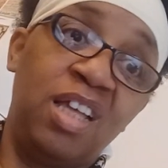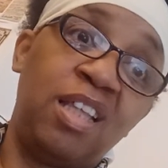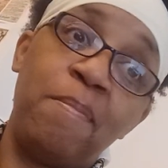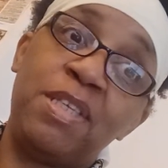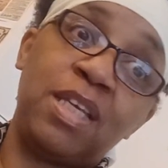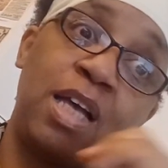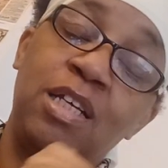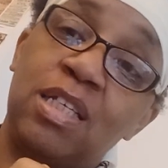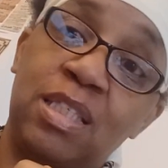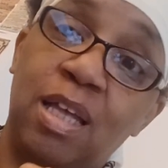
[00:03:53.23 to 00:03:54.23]
Let me tell
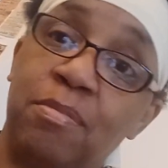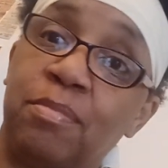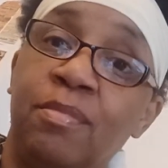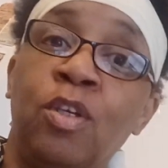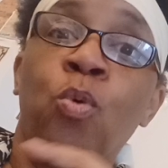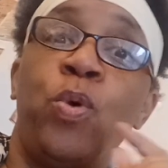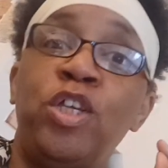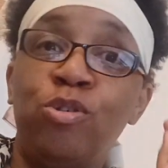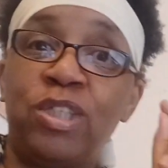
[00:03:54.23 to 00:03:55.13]
you something. When you